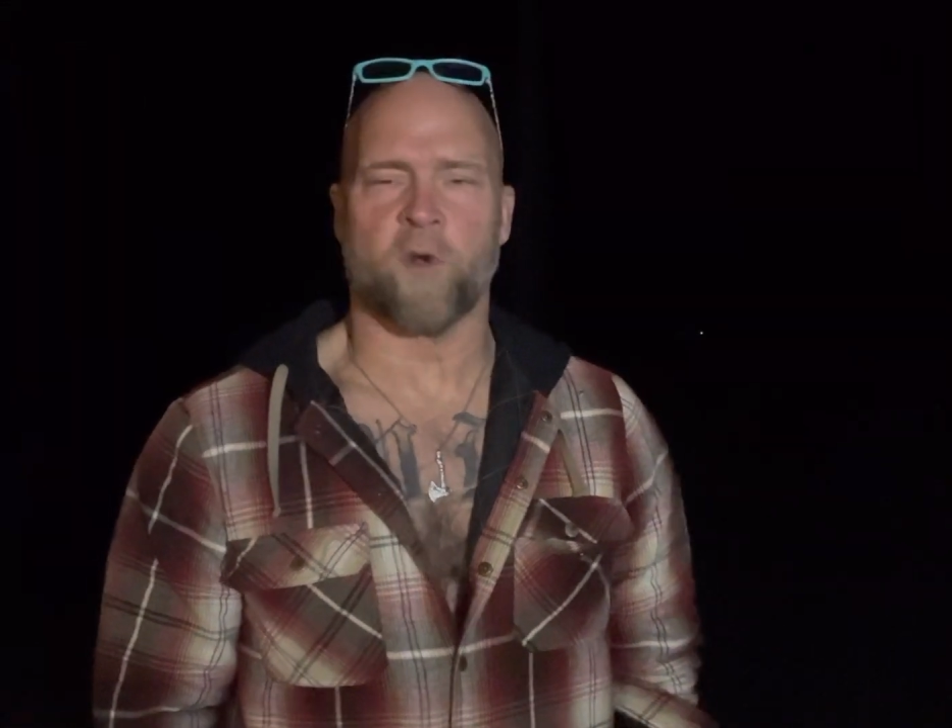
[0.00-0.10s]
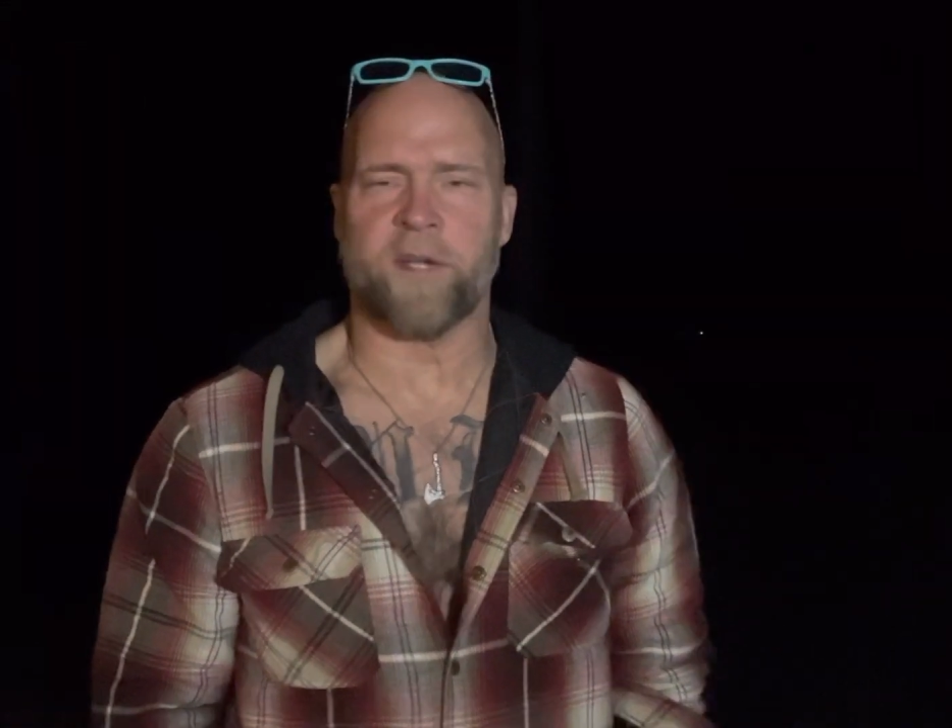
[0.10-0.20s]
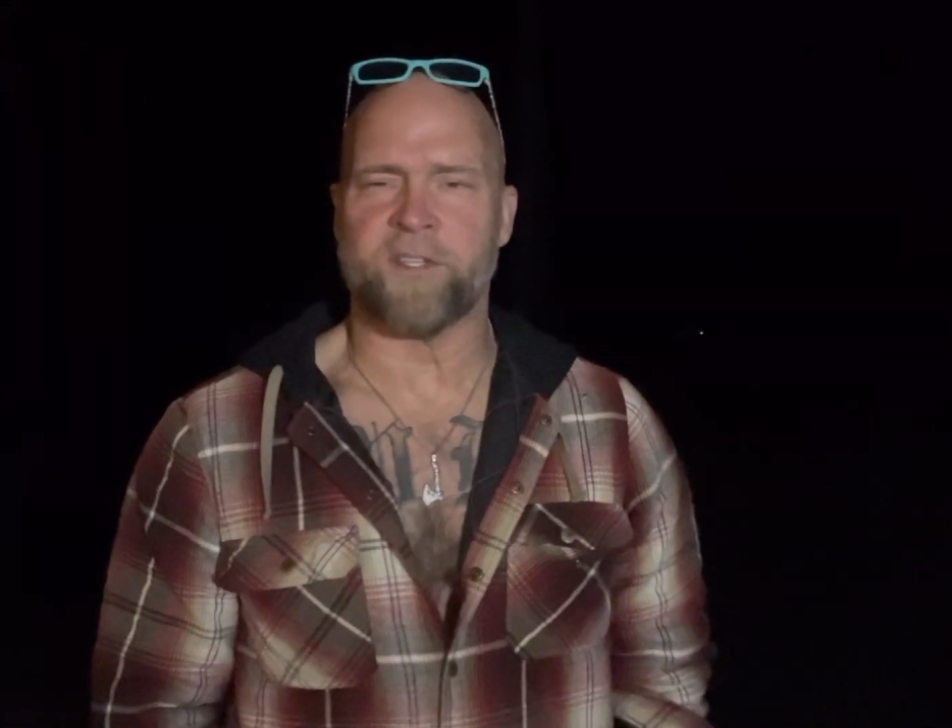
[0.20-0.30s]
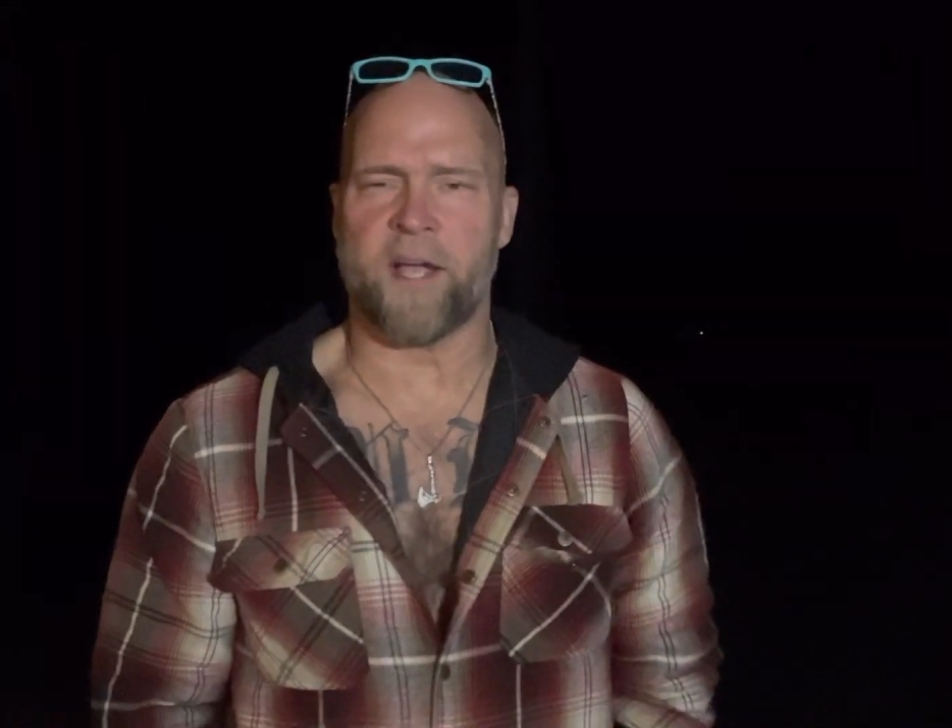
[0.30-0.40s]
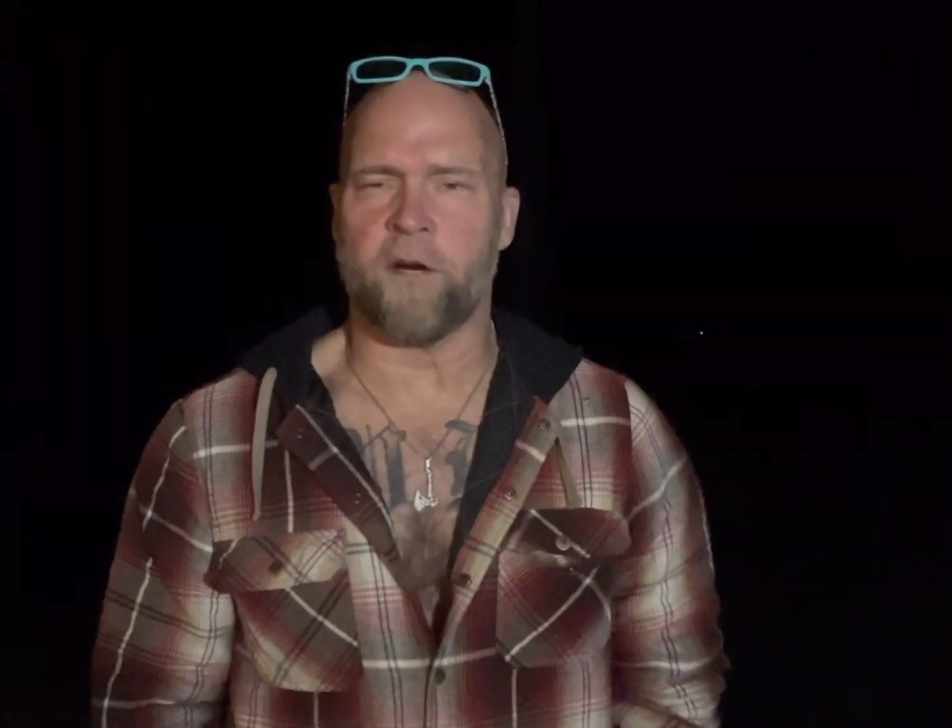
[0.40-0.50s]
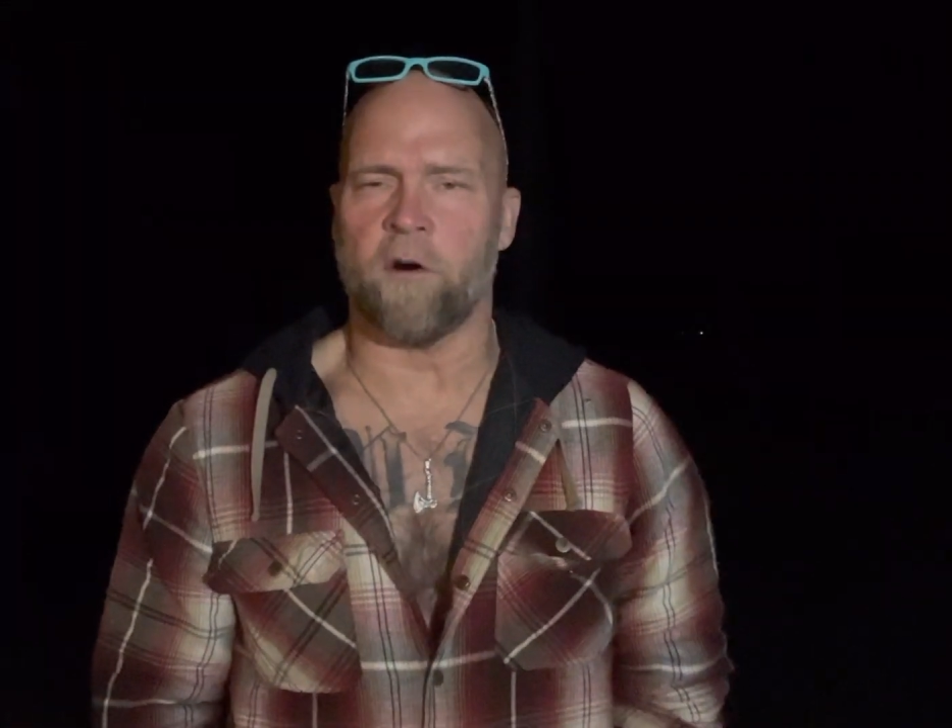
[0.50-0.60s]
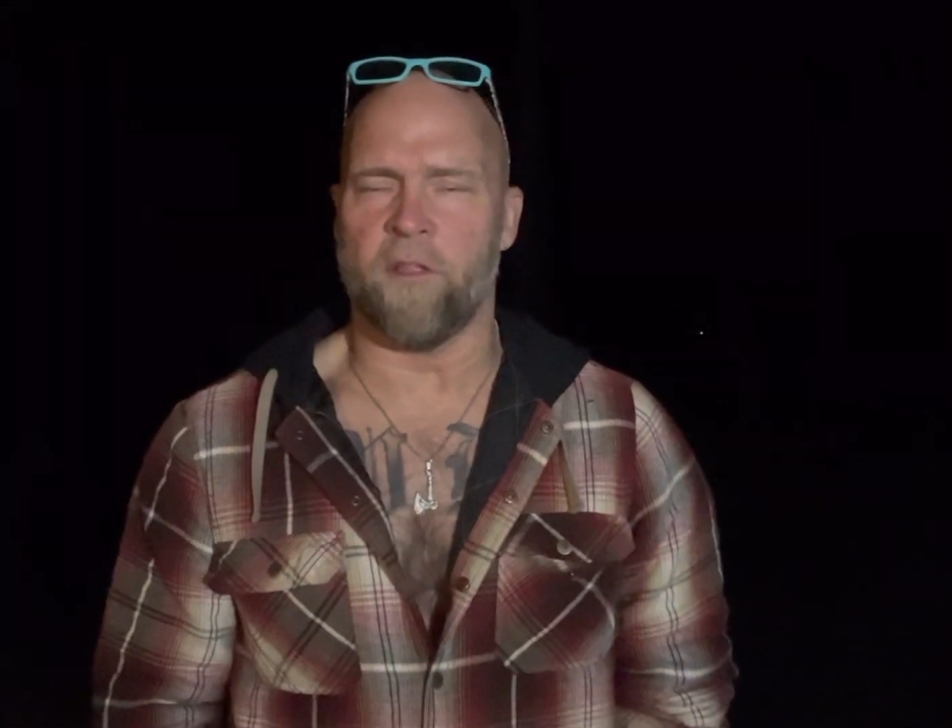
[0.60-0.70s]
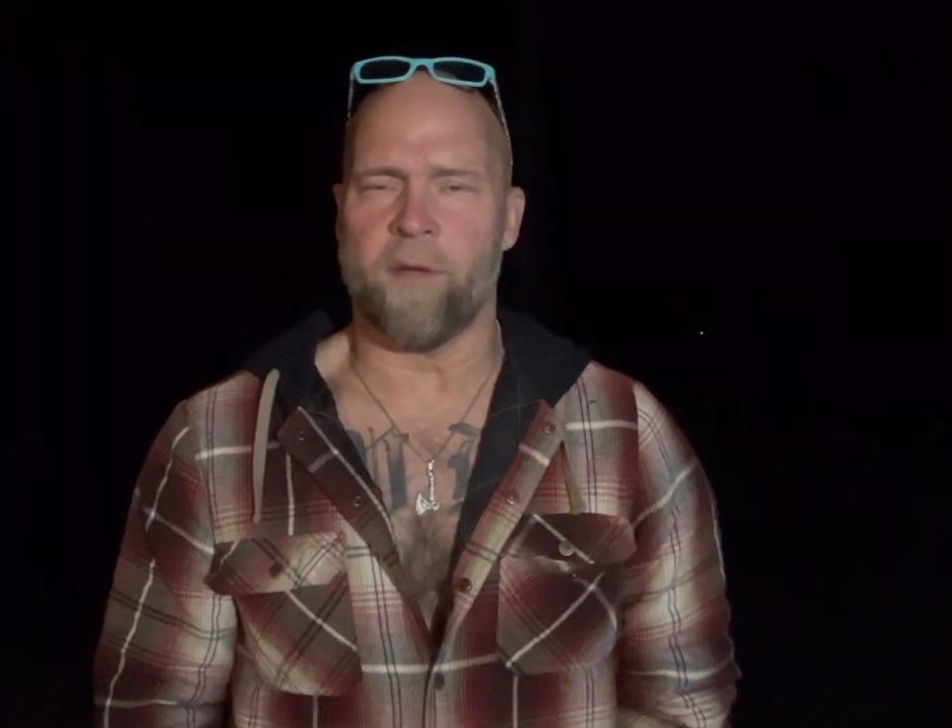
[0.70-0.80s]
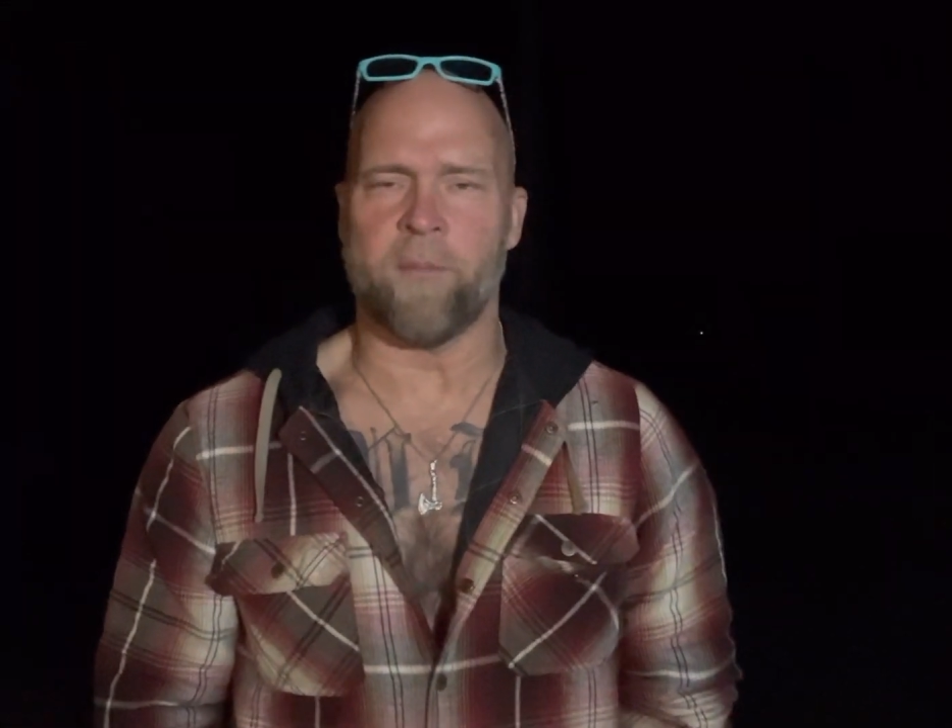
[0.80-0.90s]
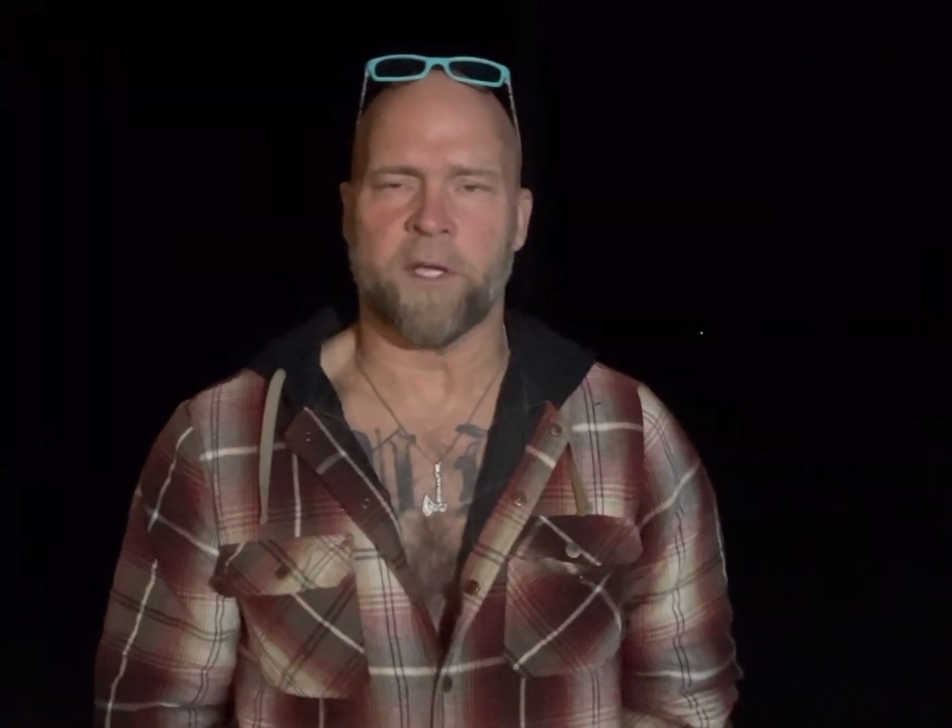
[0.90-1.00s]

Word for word: or as I call them,